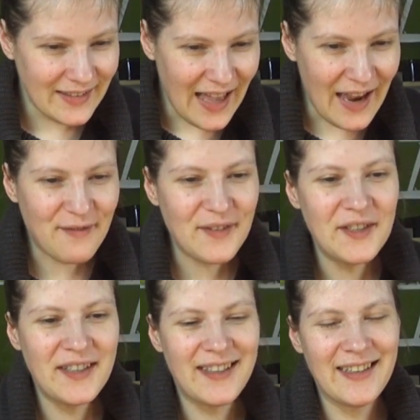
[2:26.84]

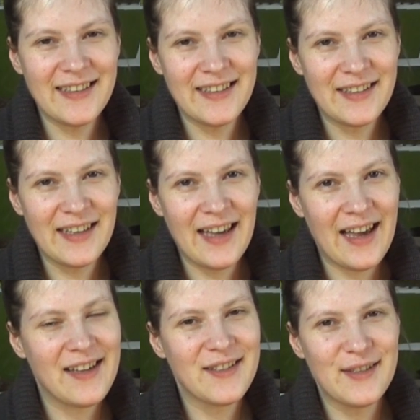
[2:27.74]
every kid
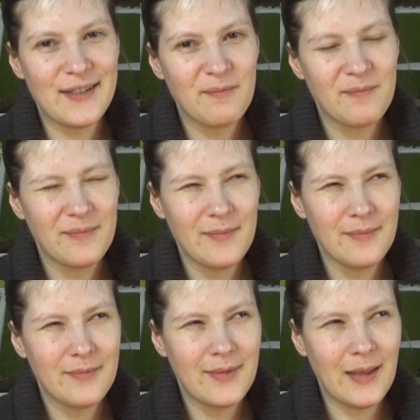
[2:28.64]
has
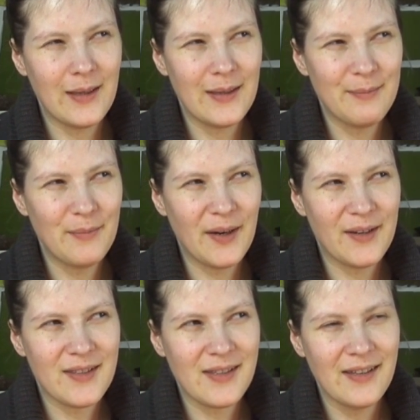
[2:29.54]
the
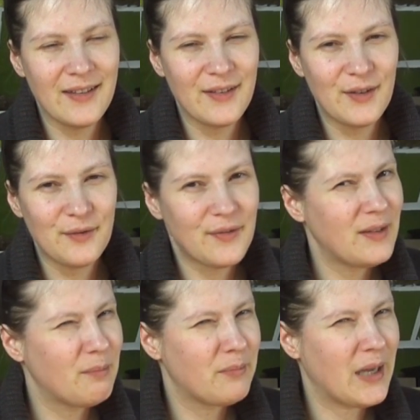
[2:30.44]
embarrassing and
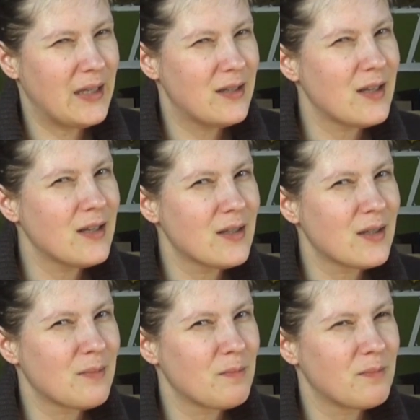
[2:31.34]
goofy
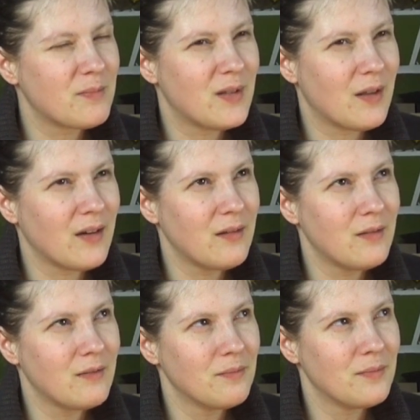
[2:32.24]
paintings
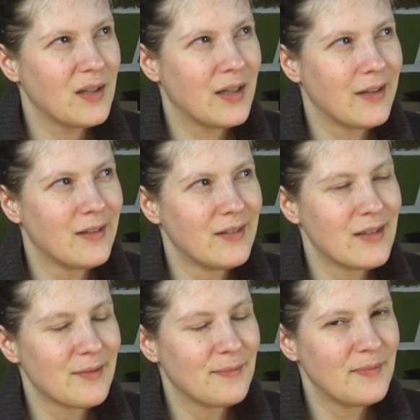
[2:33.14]
done,
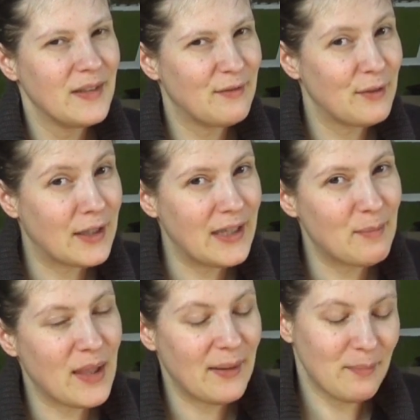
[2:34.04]
and if you
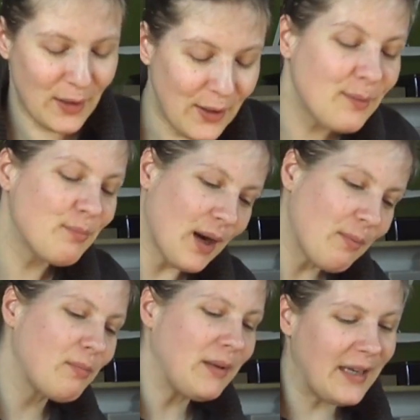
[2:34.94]
keep them, you're
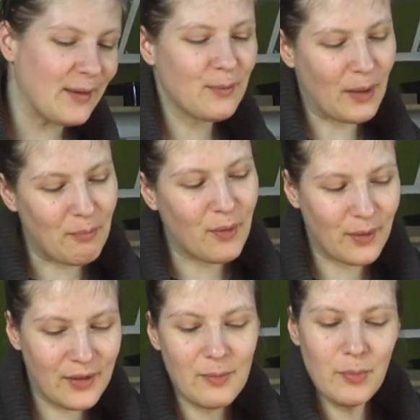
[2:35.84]
probably at one
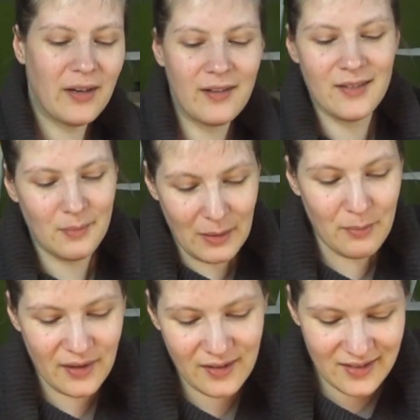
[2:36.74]
point
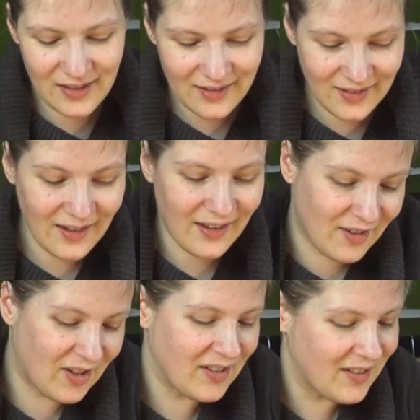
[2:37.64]
embarrassed as an
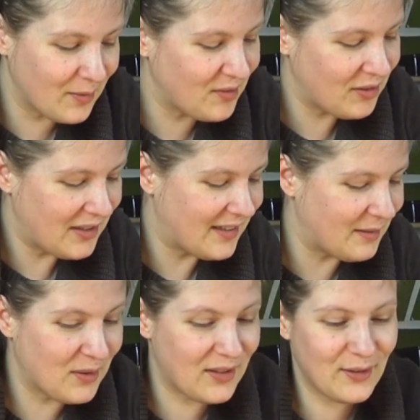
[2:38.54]
adult when it
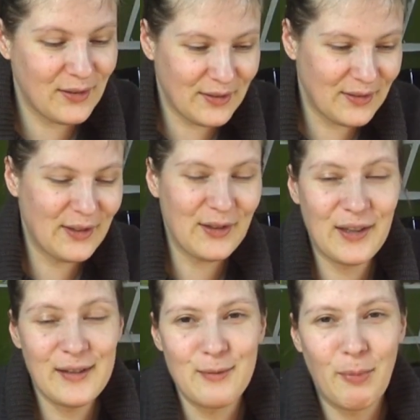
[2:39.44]
comes to your
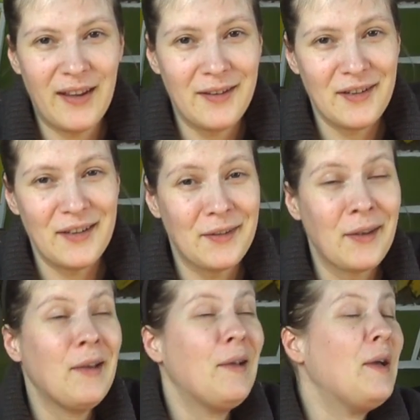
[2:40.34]
kids' paintings.
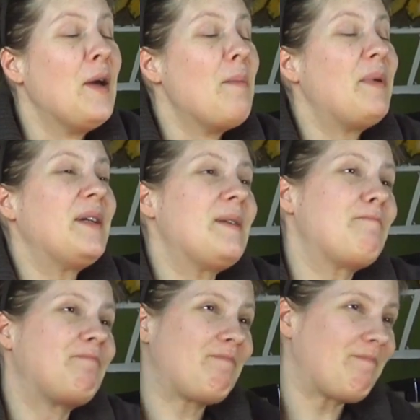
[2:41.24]
But